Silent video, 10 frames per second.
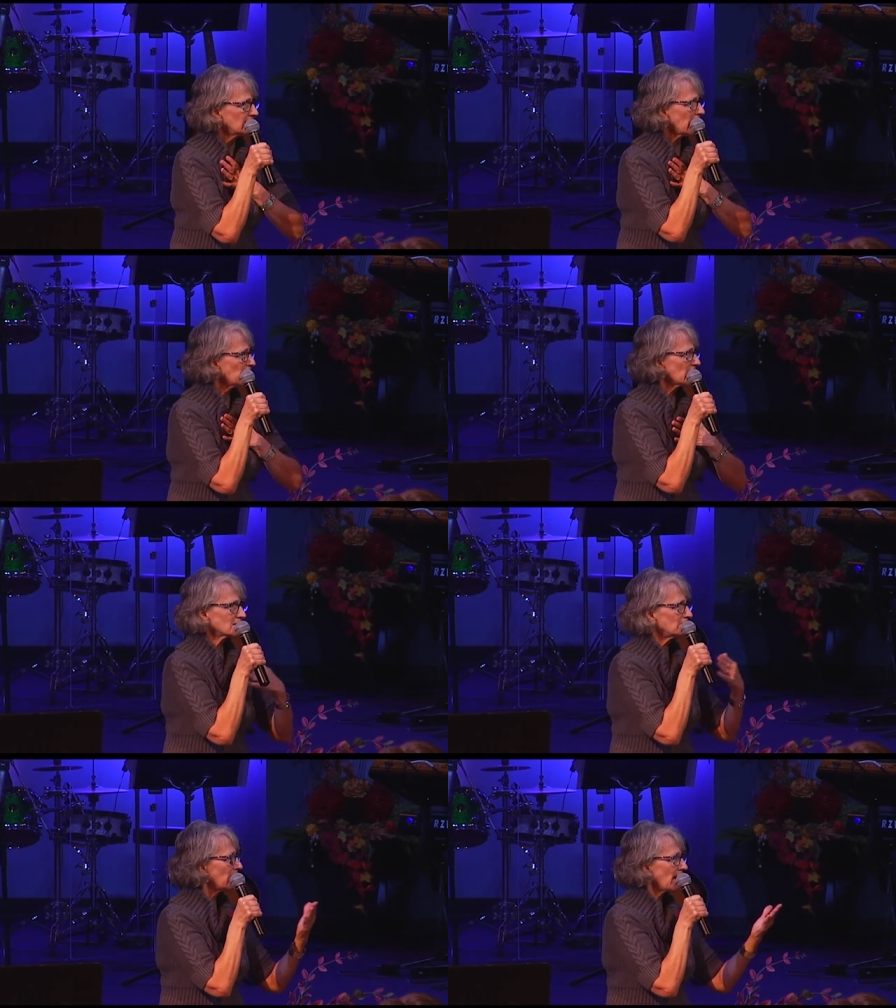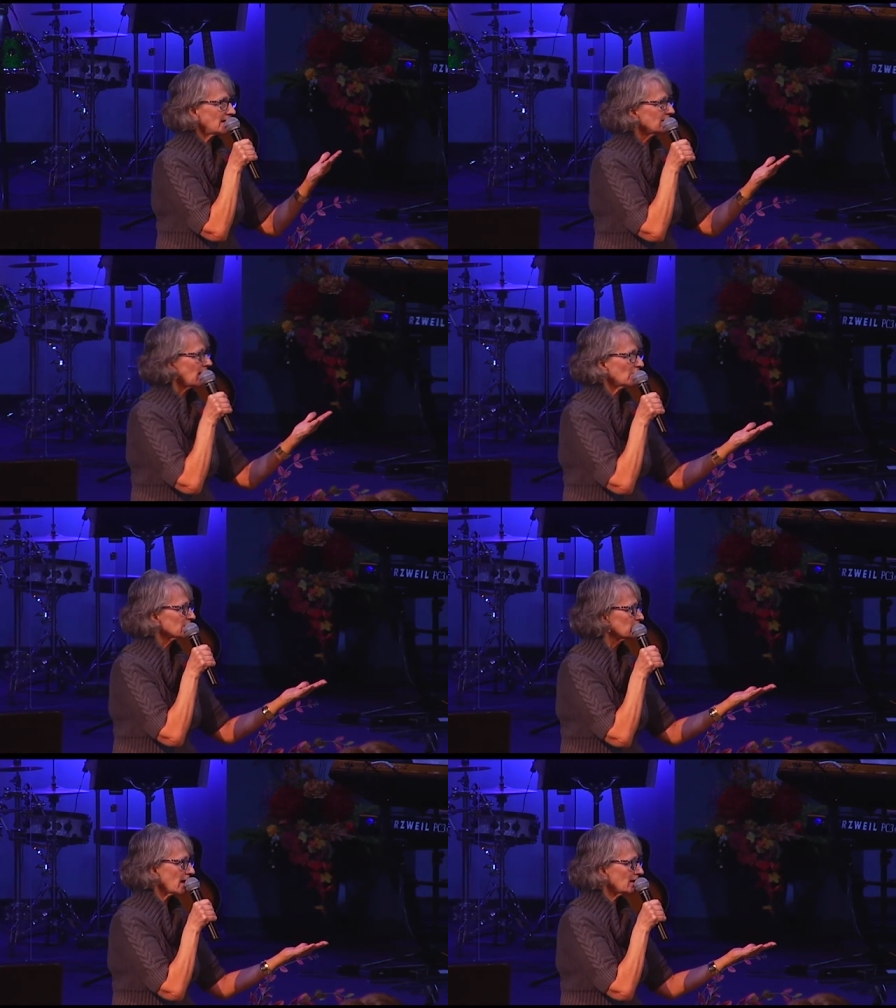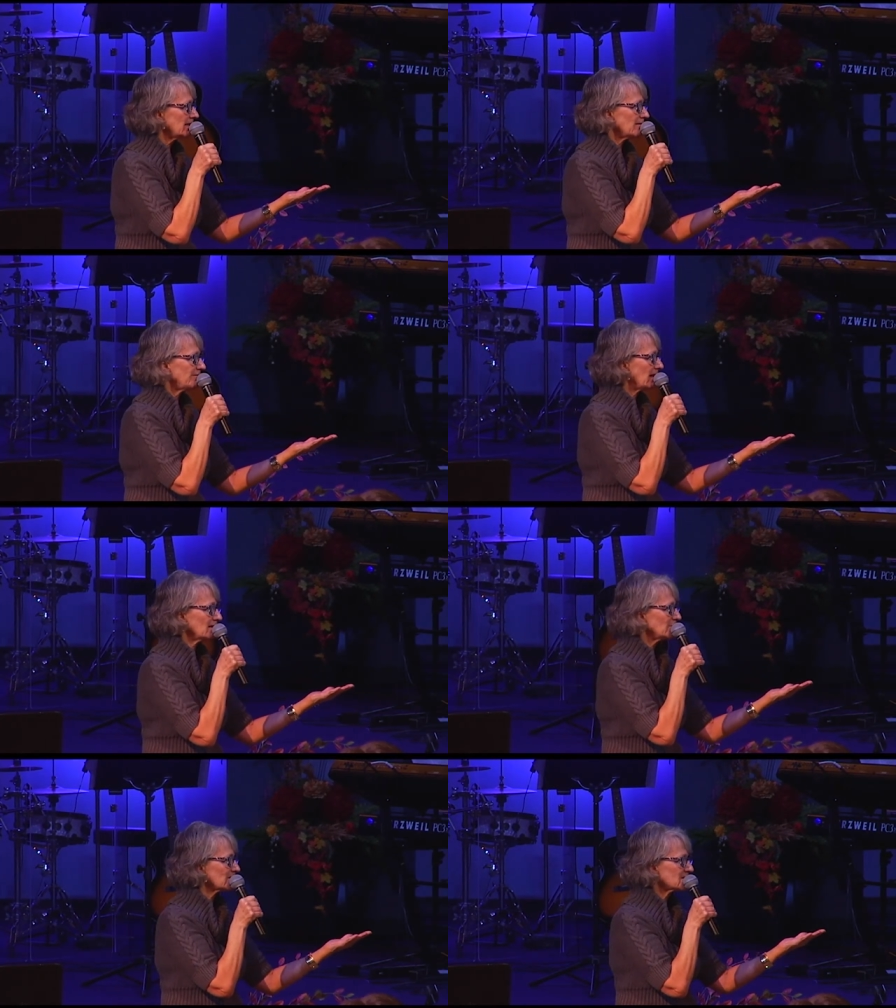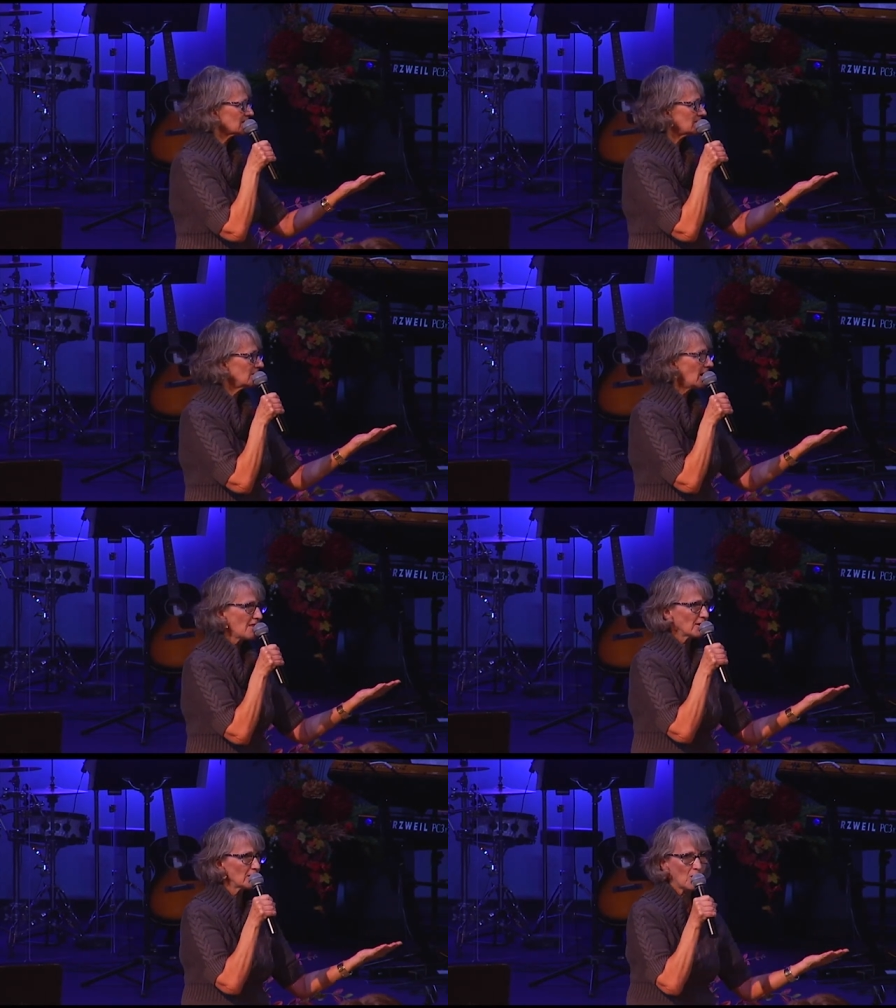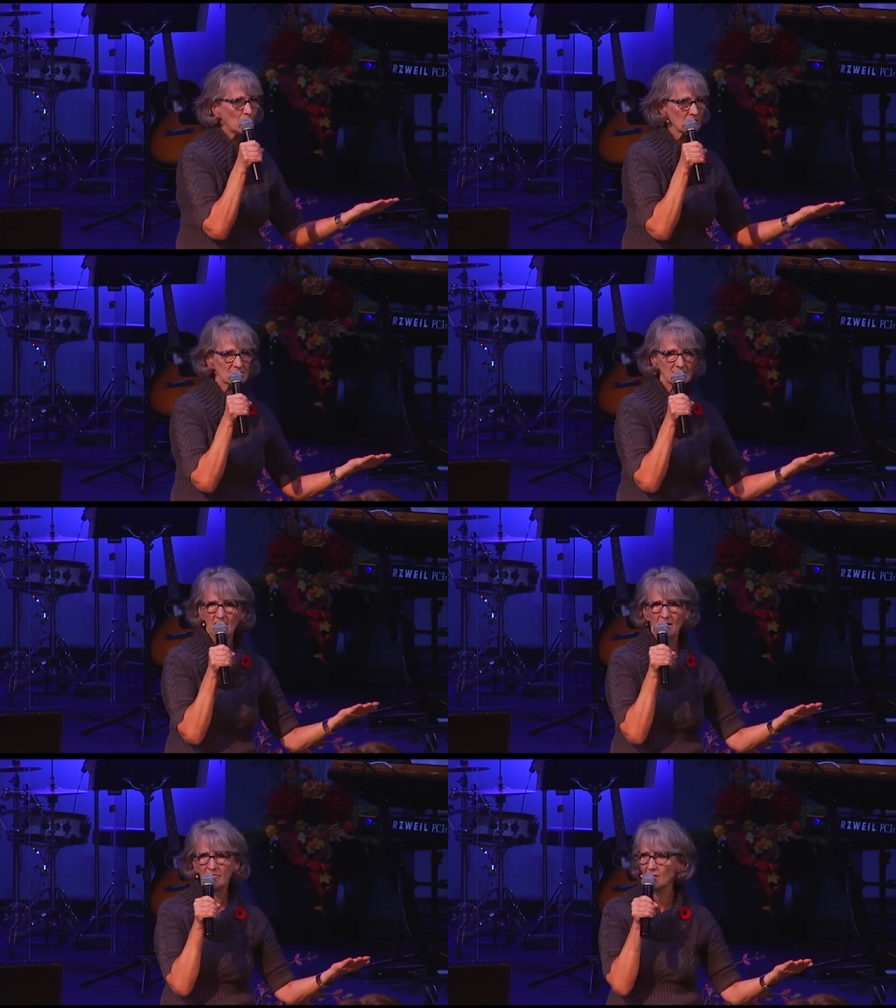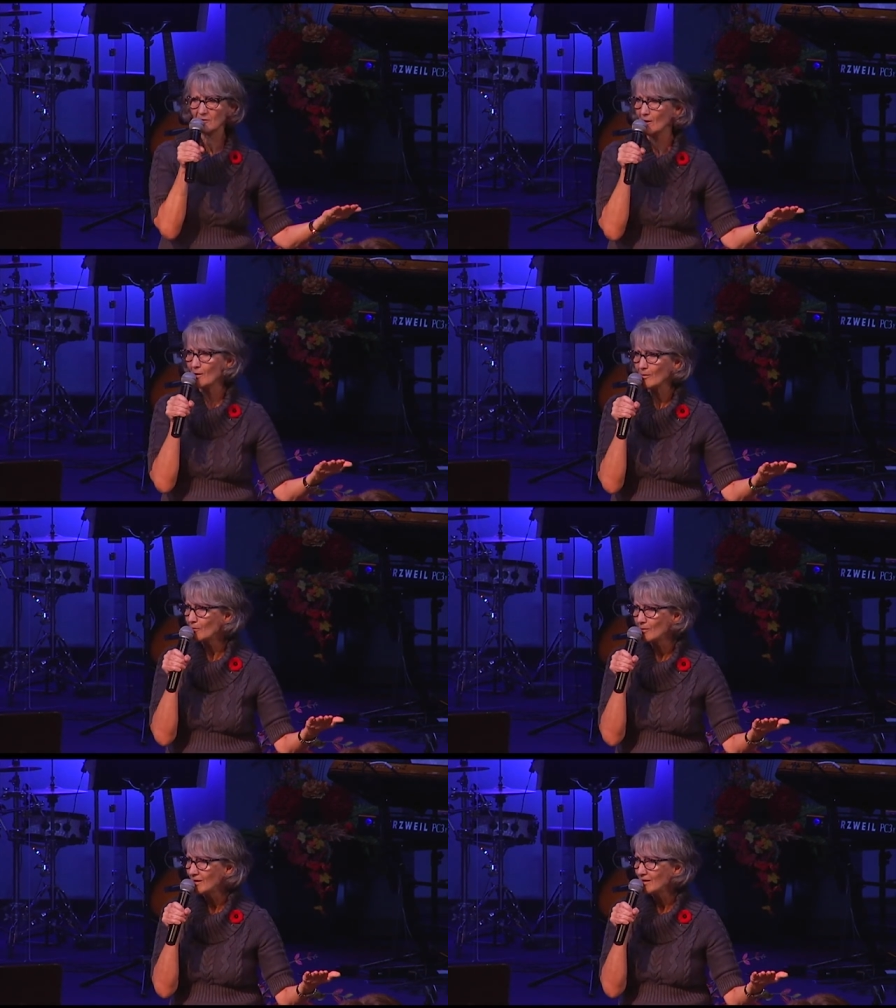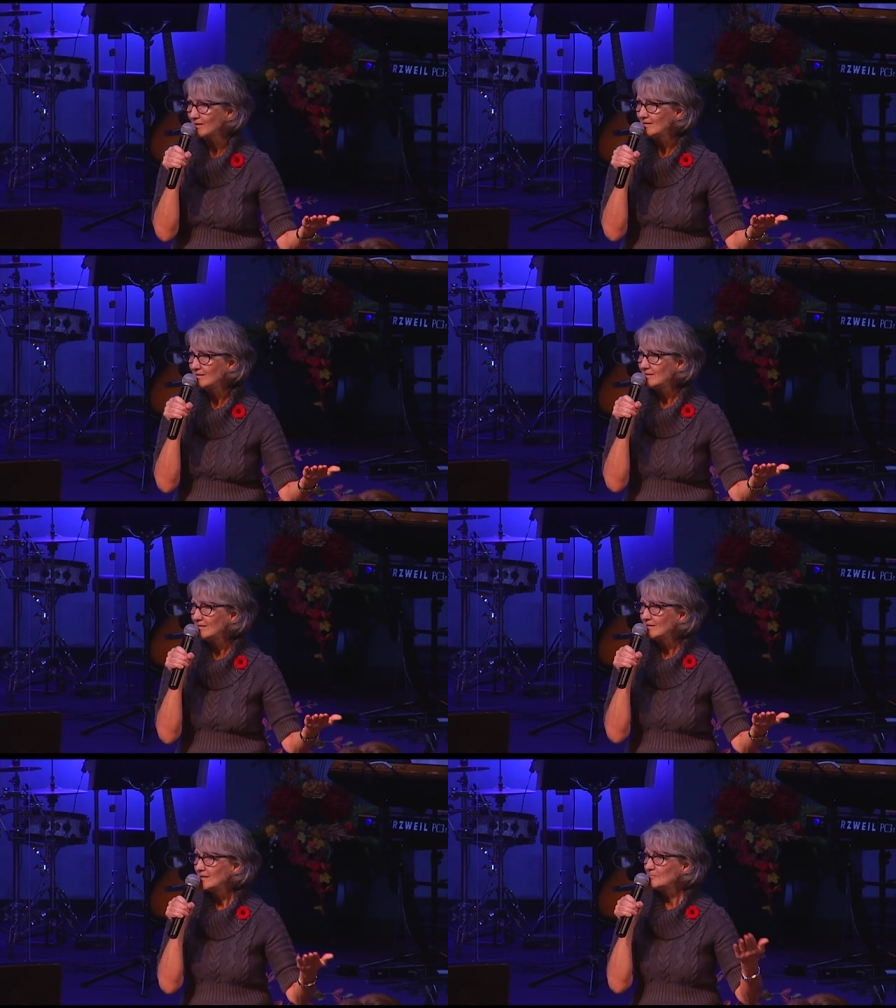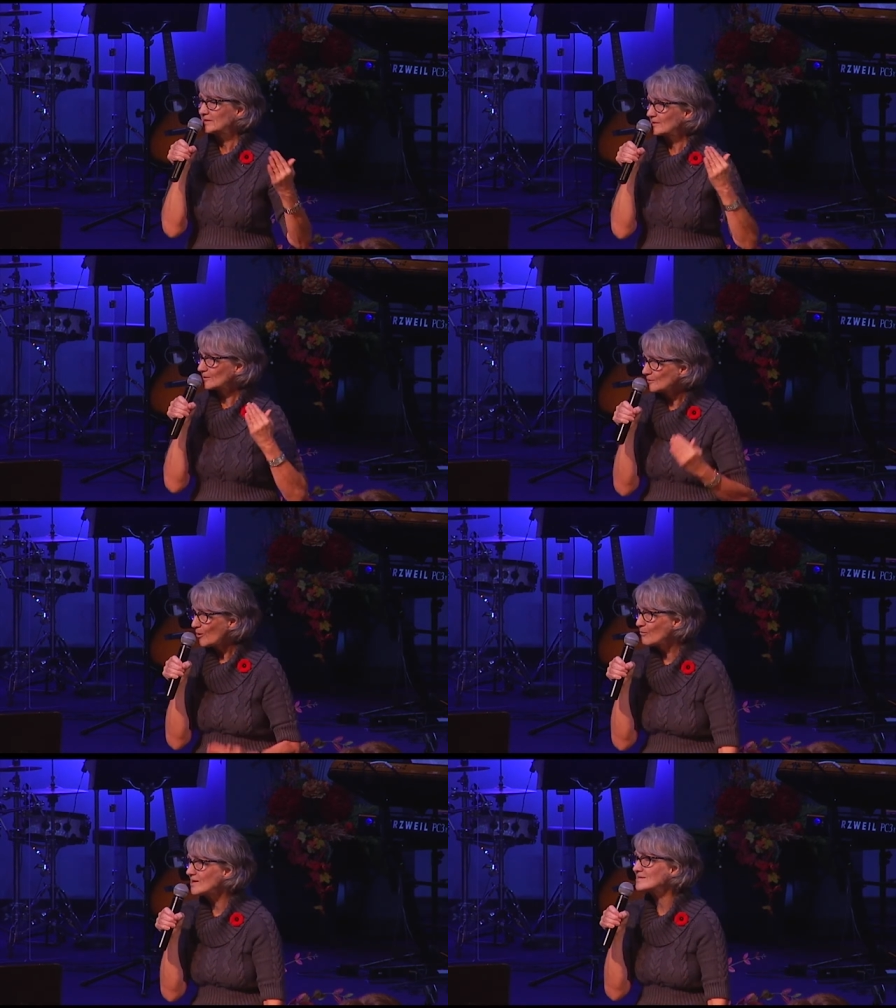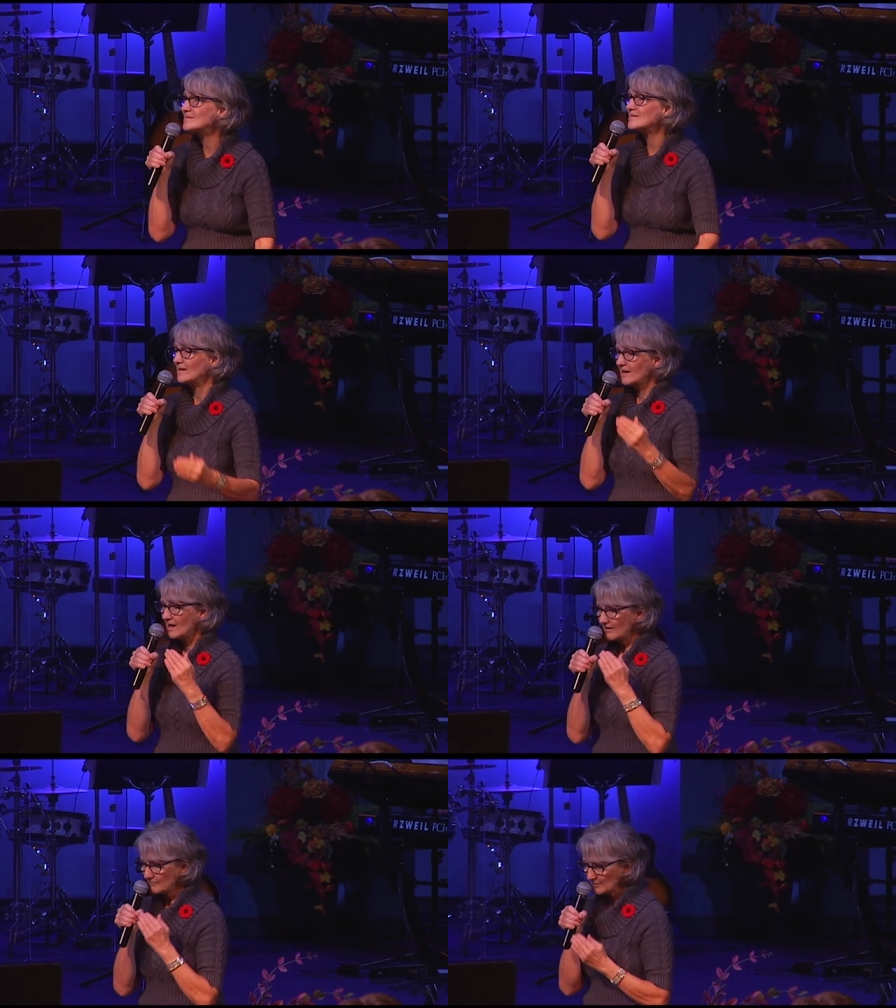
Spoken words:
That wasn't money that was readily available to the lowest of the low, but the lowest of